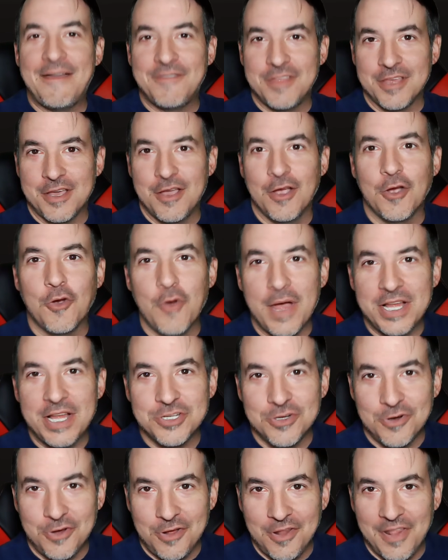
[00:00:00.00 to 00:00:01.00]
the
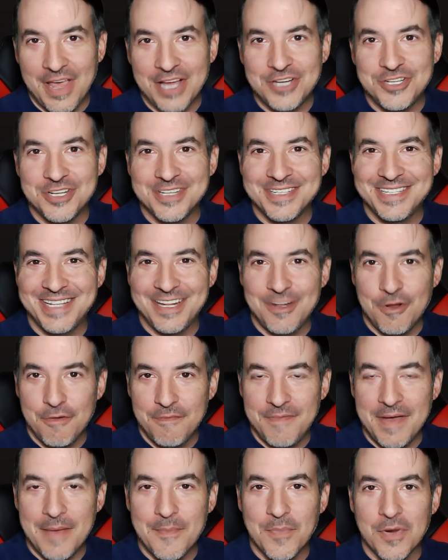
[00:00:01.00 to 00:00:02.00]
congressional elections in
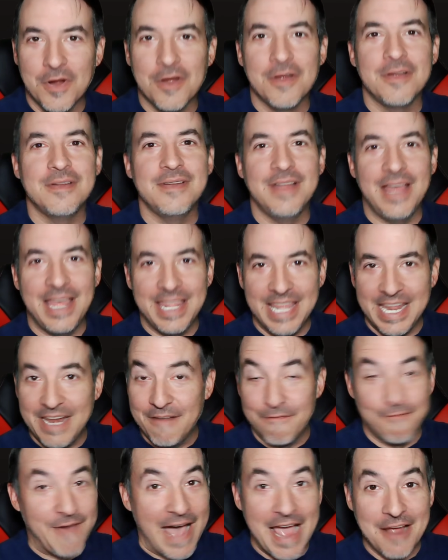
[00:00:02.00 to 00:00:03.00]
November, and then he
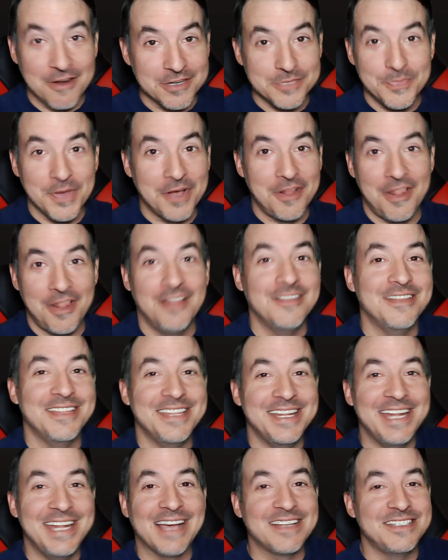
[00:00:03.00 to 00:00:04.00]
fires McClellan
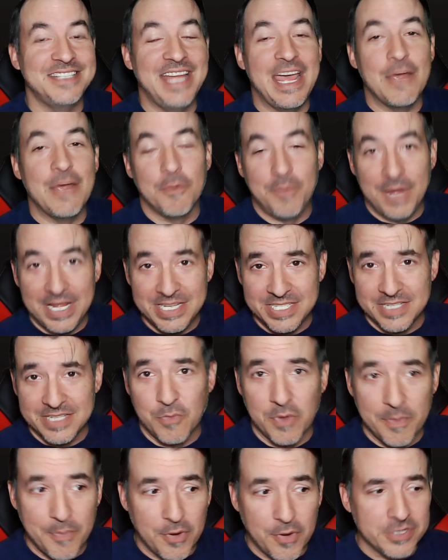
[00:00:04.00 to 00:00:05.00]
the next day, replaces him
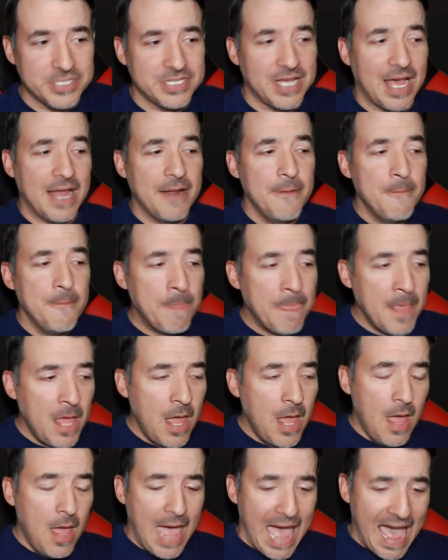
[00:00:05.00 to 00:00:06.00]
with Burnside.
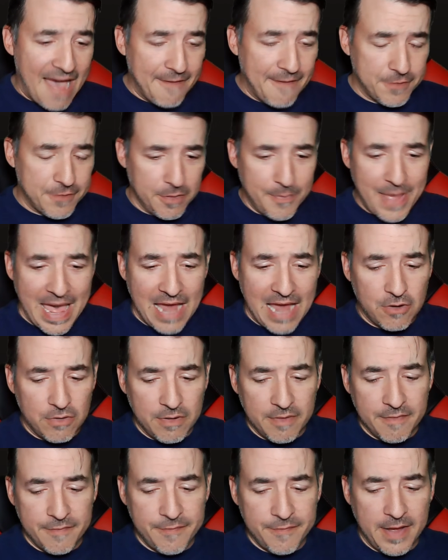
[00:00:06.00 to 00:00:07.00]
After the Battle
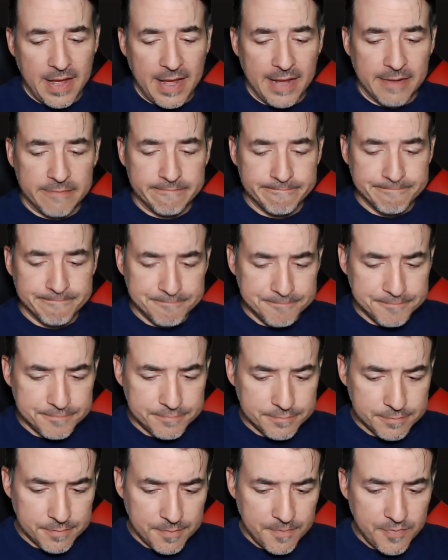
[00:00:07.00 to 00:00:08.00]
of
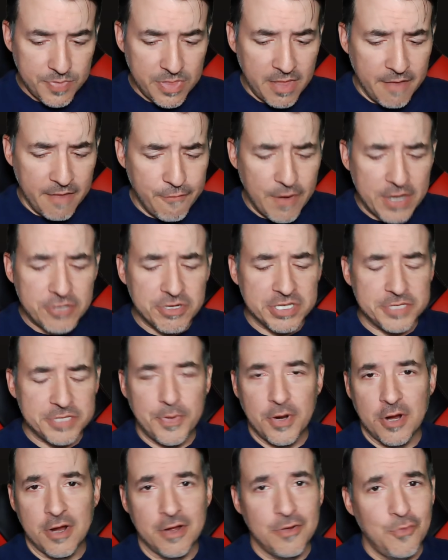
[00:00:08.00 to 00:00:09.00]

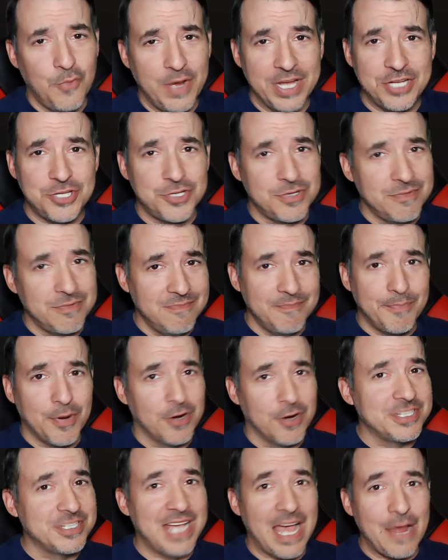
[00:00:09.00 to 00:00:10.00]
Fredericksburg, which
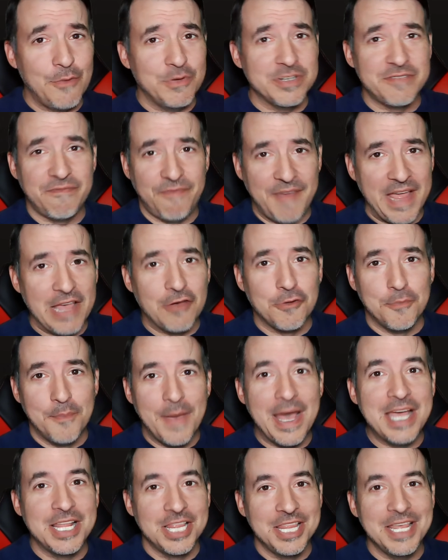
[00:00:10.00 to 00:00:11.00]
Burnside was failed
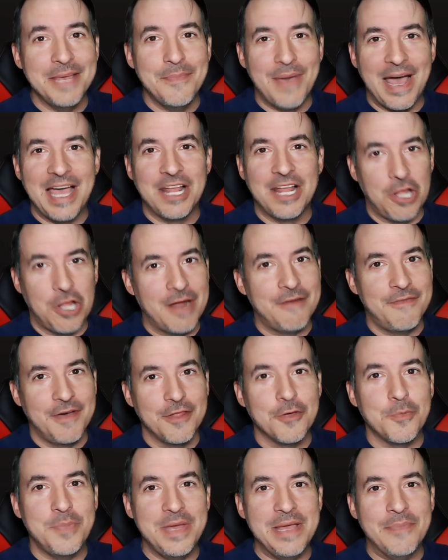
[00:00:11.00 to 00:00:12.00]
mightily by a lot of
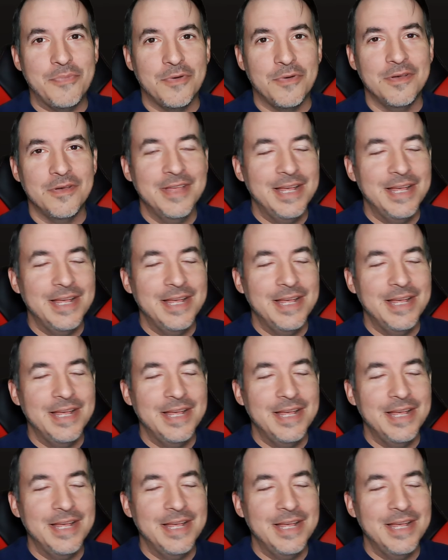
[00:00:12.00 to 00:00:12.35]
other people,